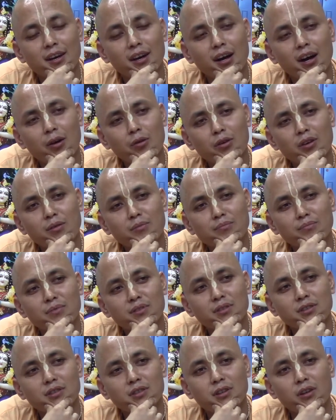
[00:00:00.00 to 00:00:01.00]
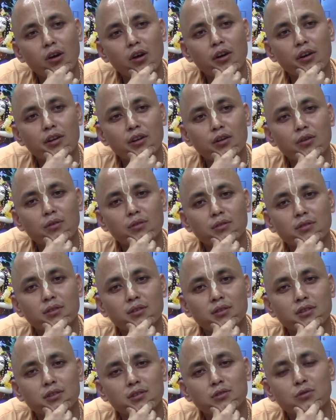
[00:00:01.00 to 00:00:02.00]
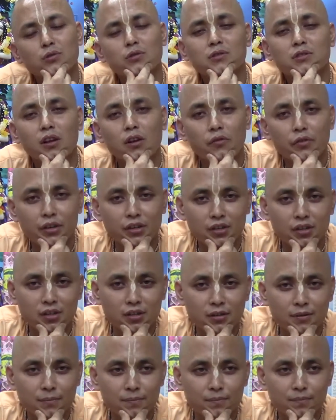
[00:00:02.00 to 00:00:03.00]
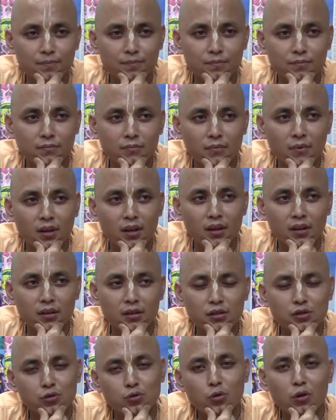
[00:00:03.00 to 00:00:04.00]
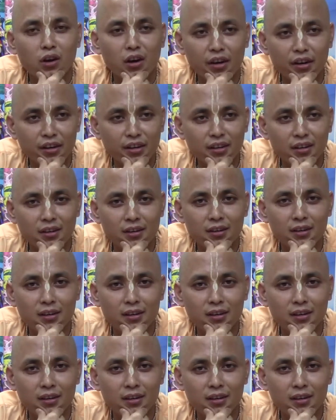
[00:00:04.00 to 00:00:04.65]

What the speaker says: how come this Lord, is so selfish? He's so cunning.